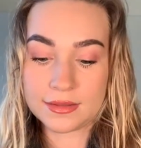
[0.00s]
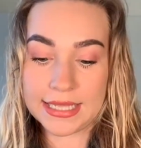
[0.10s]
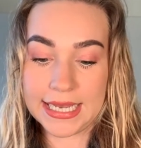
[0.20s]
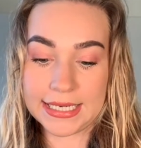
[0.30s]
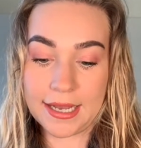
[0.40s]

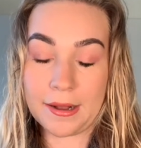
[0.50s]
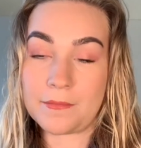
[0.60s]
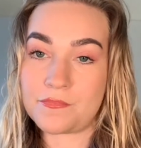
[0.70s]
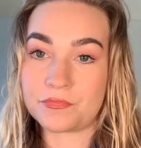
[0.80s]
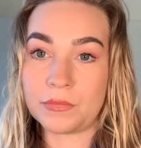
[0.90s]

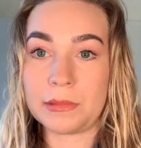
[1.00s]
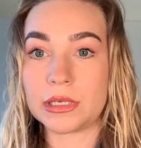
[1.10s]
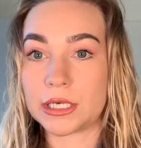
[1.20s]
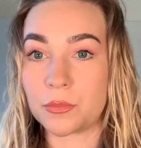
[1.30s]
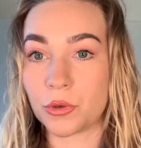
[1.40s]
than maybe
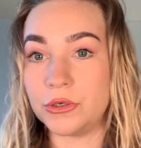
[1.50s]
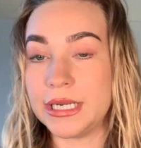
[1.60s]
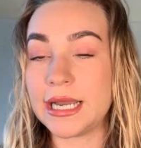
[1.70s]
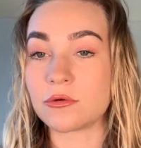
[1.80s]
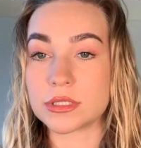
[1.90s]
like a
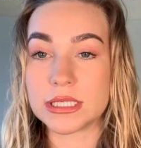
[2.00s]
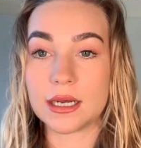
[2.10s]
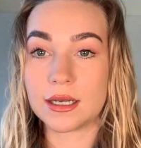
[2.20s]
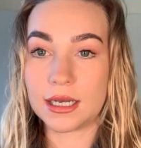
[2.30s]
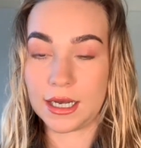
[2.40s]
brunette or a
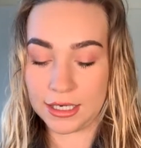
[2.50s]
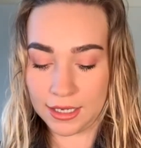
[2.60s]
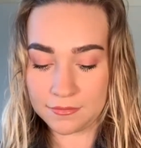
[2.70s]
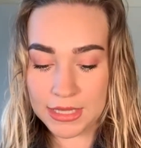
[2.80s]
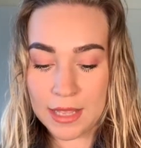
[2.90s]
darker colour,